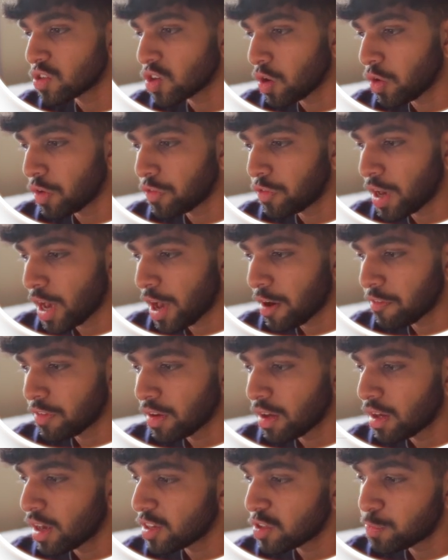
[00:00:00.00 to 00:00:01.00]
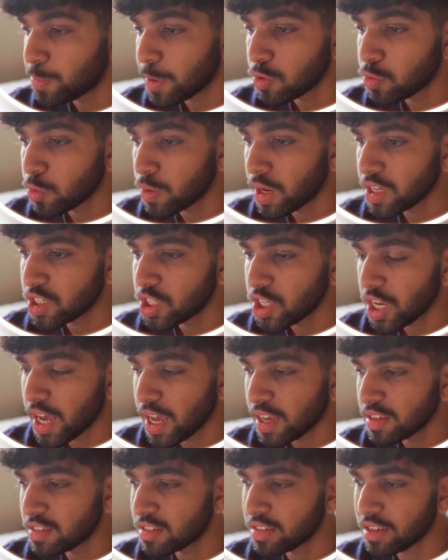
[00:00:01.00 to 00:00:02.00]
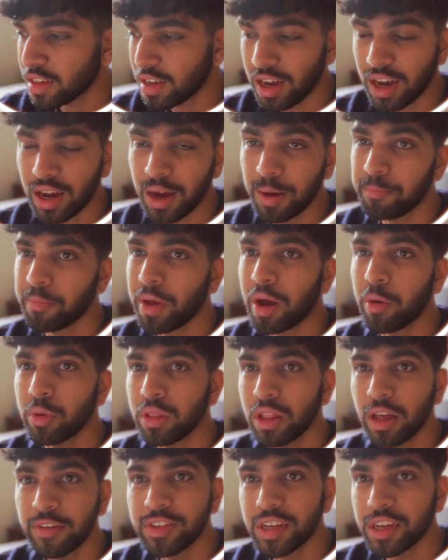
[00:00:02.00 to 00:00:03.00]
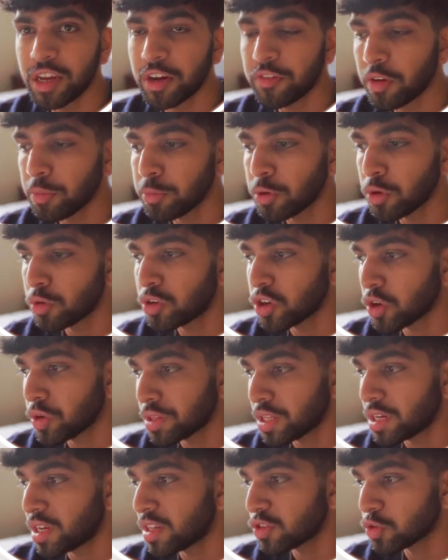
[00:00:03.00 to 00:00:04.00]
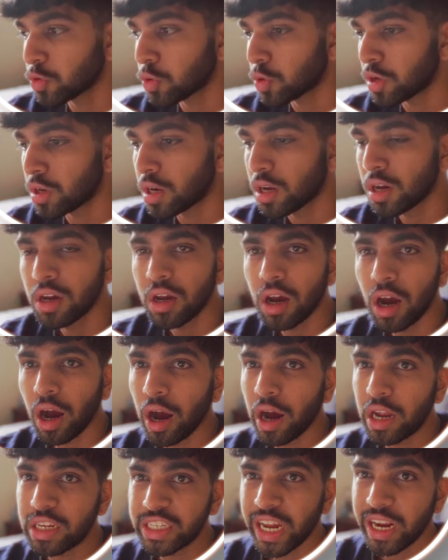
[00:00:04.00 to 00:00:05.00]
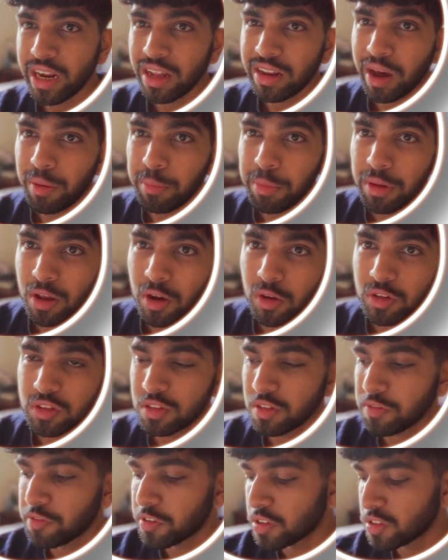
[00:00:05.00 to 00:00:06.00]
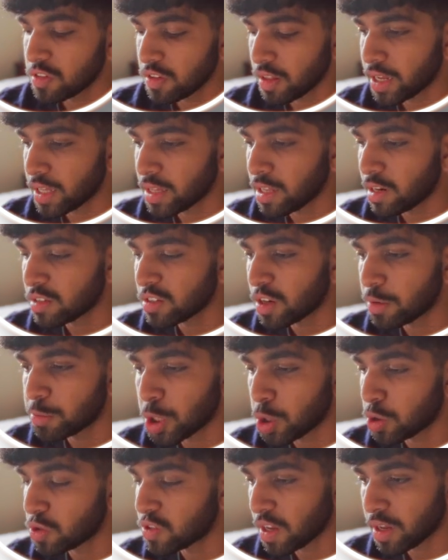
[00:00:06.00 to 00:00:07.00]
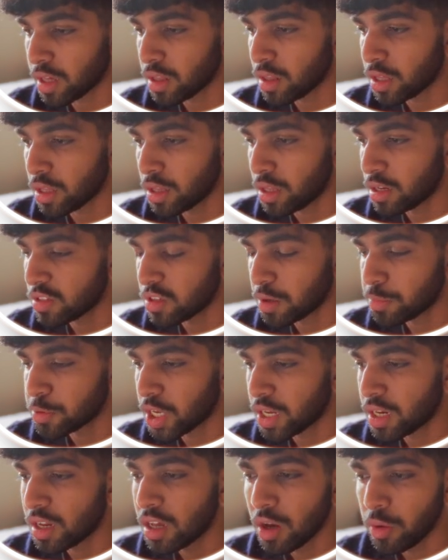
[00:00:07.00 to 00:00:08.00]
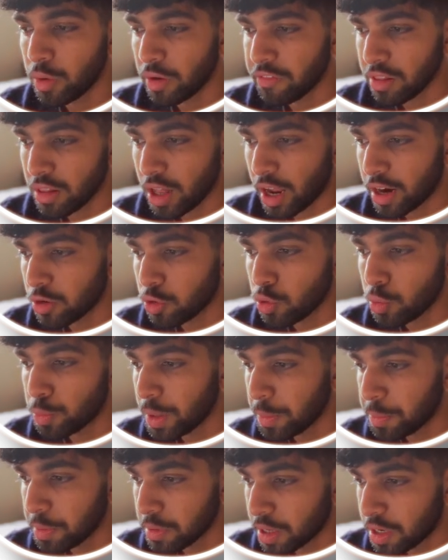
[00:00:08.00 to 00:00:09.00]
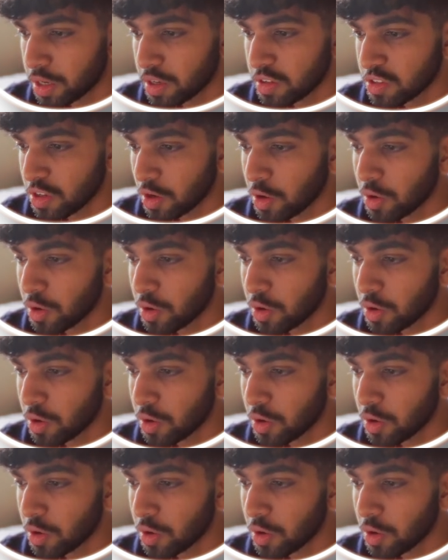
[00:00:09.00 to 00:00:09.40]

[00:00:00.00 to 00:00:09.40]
So if you have experience with Next.js, I would love to hear from you. Join the Discord channel down below. It's the first link in the description or second link in the description. We have a lot of cool people there.